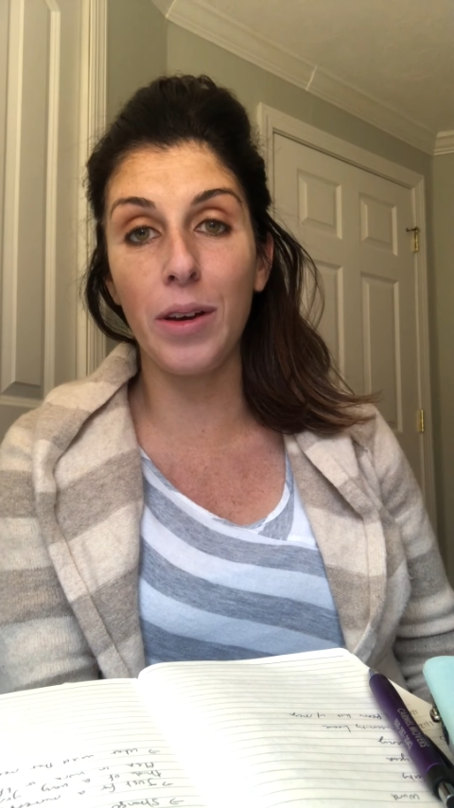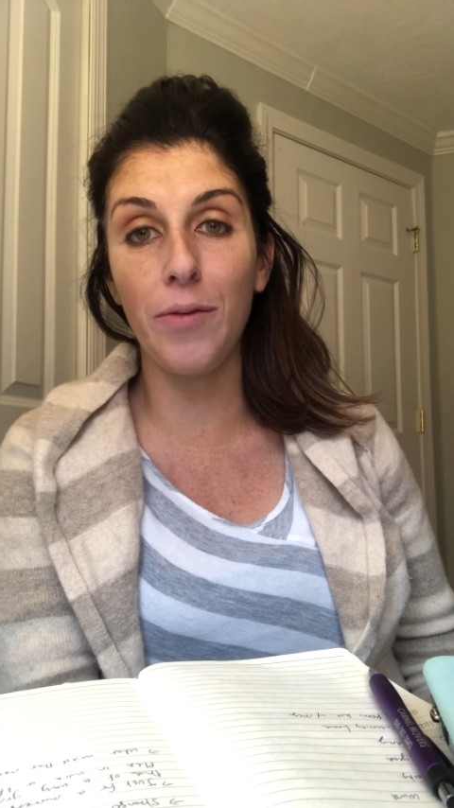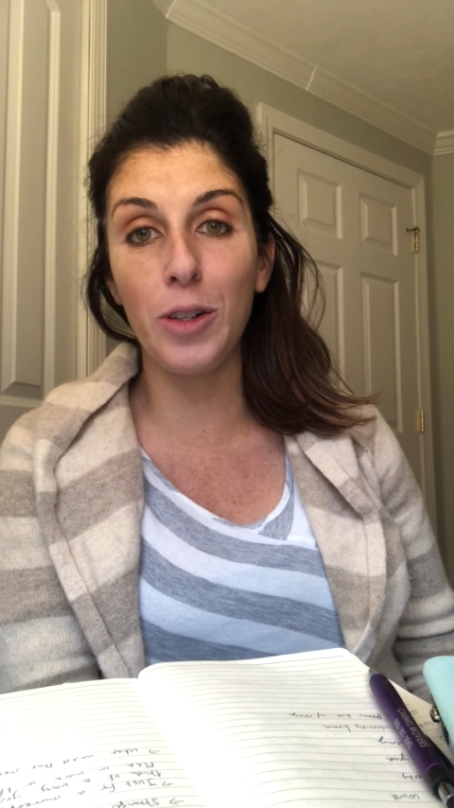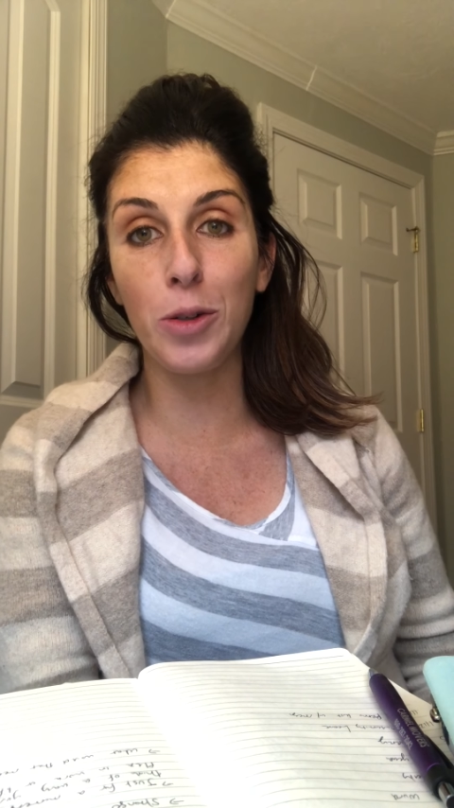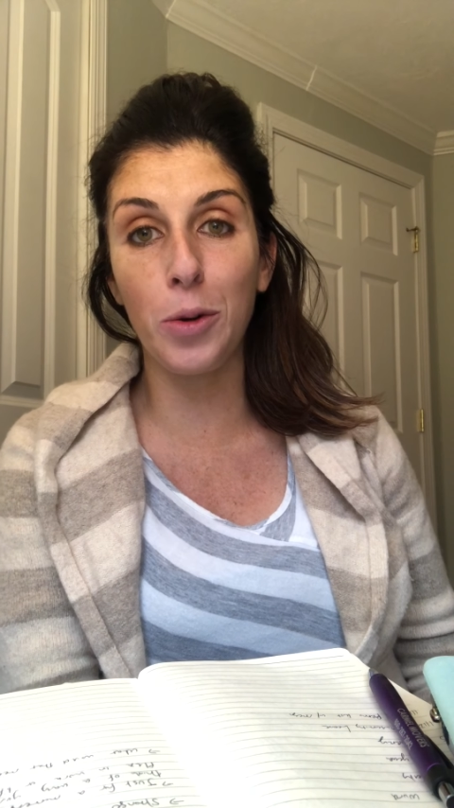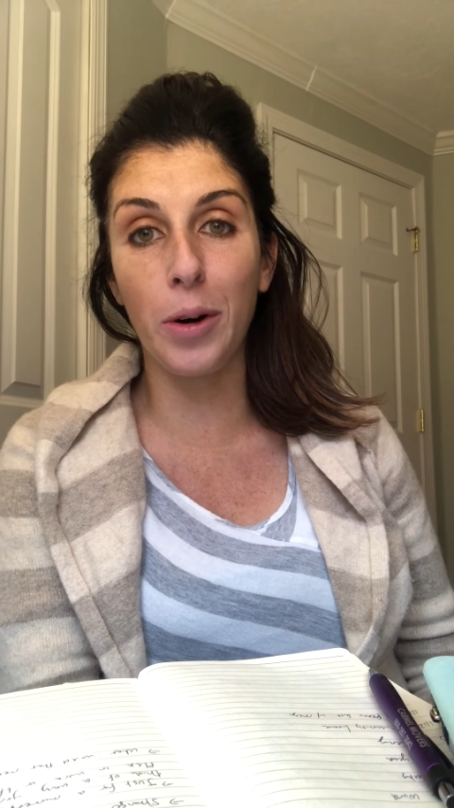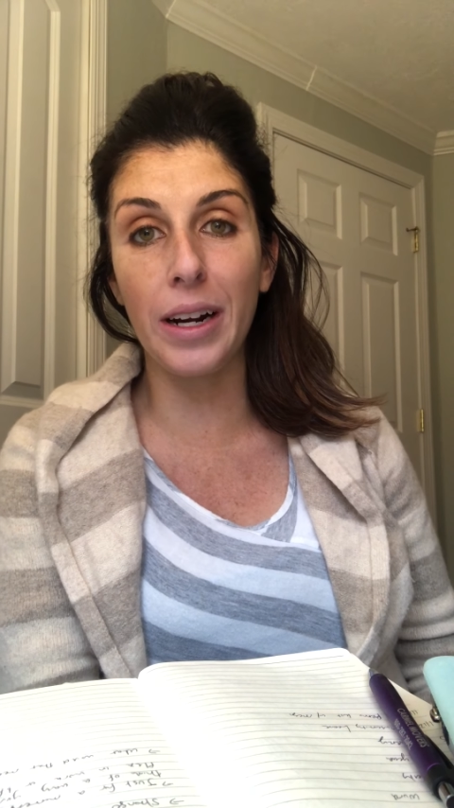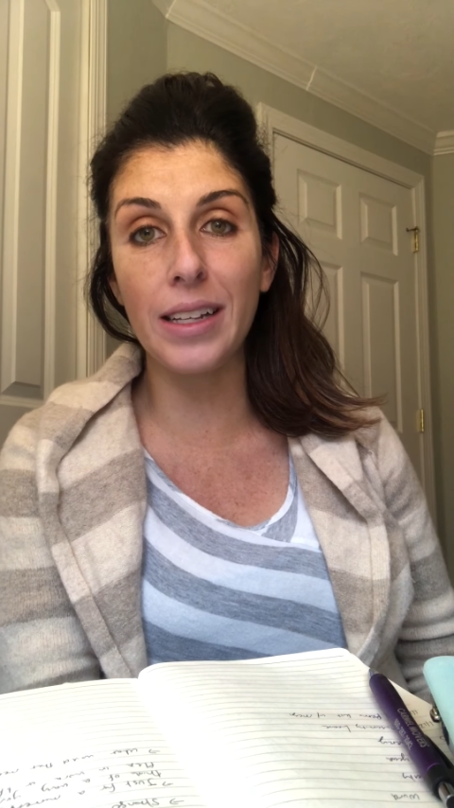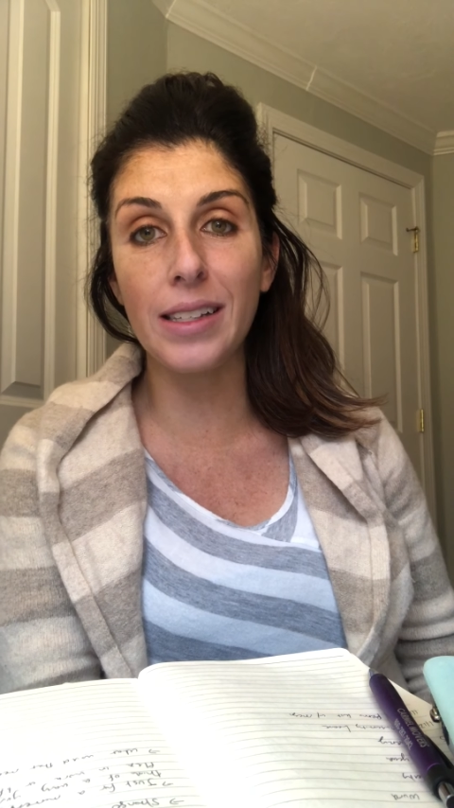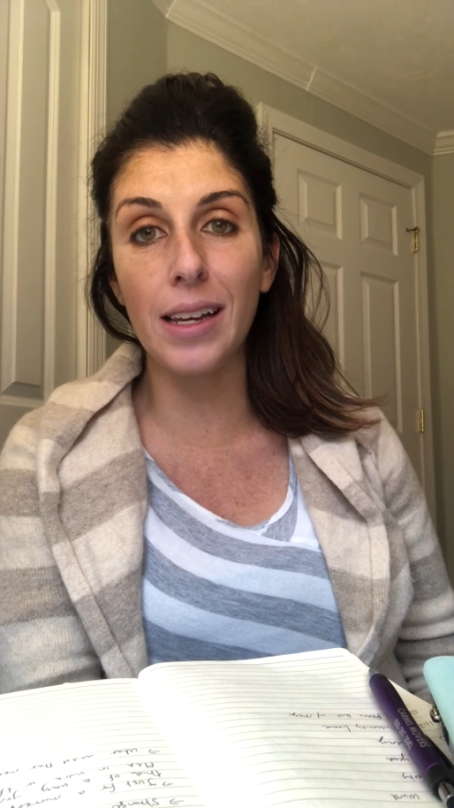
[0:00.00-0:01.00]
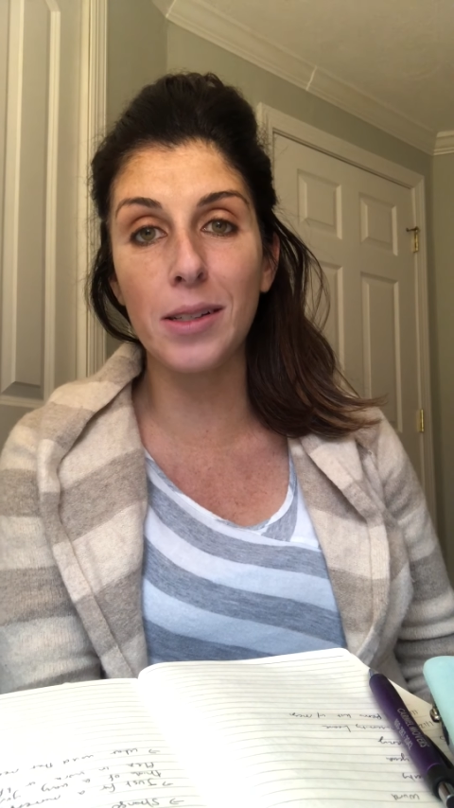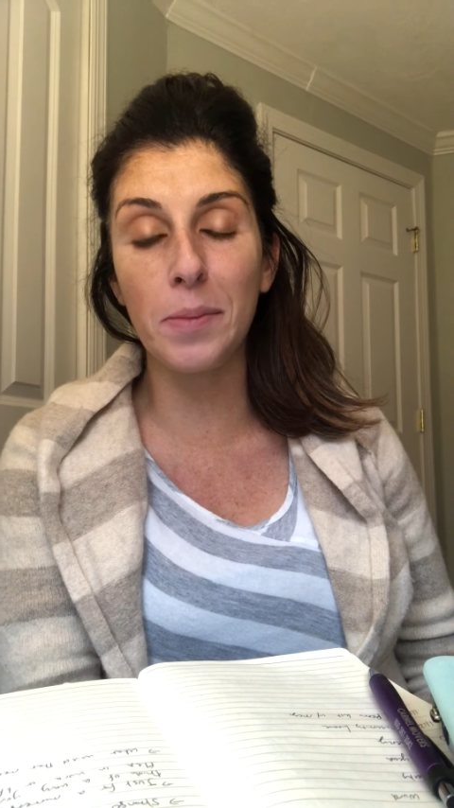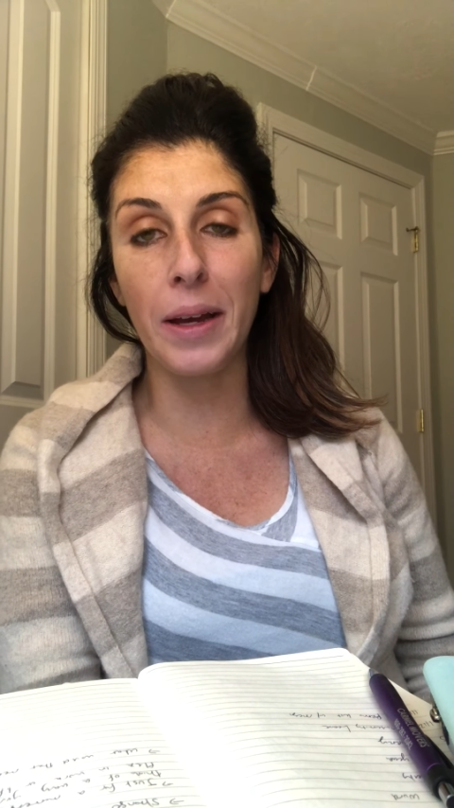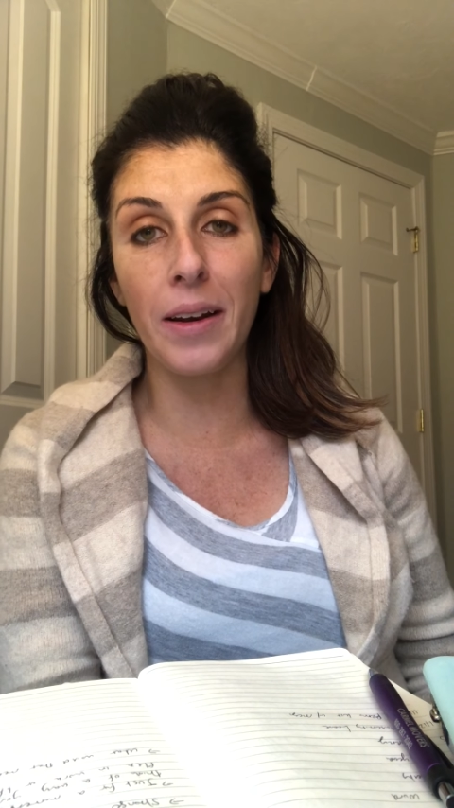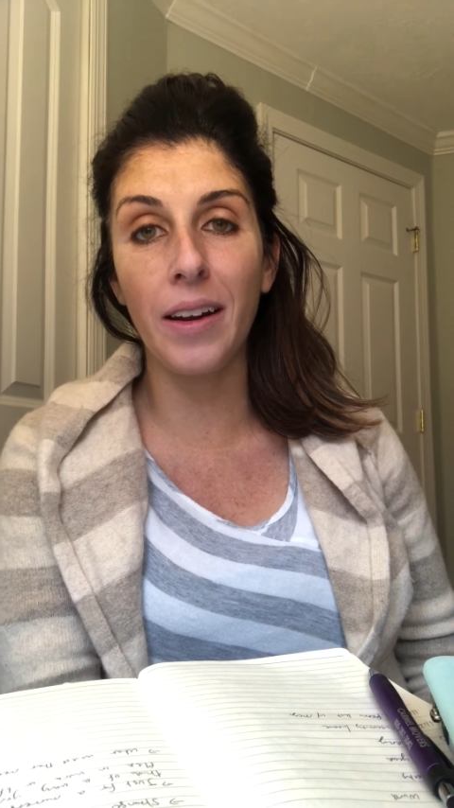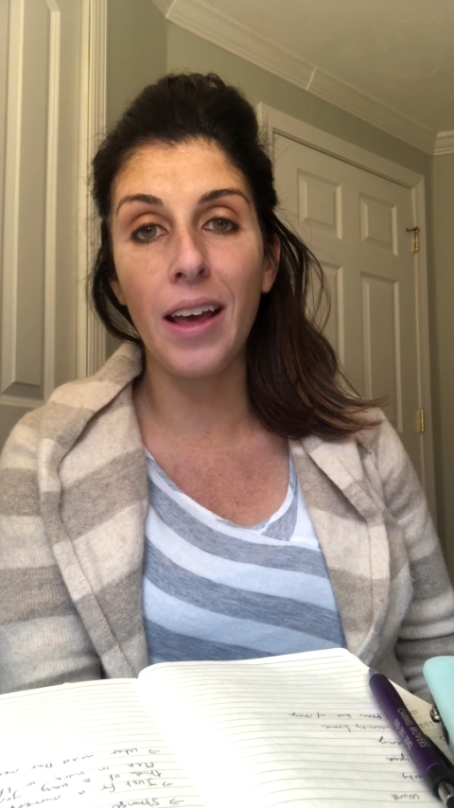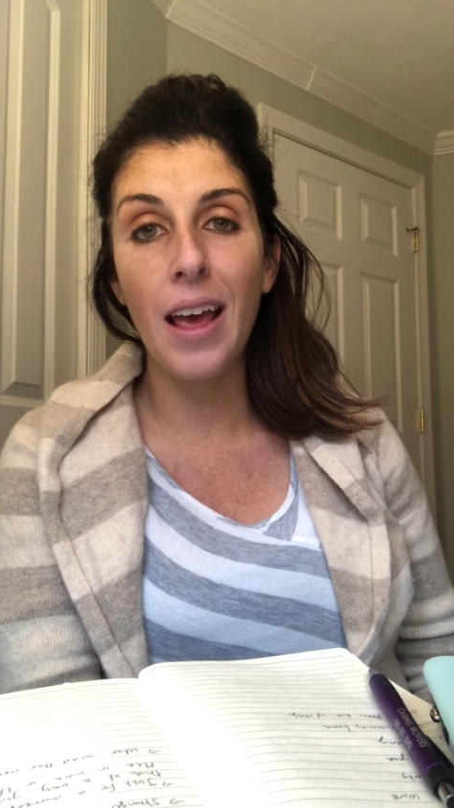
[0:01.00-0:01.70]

inventory assessment.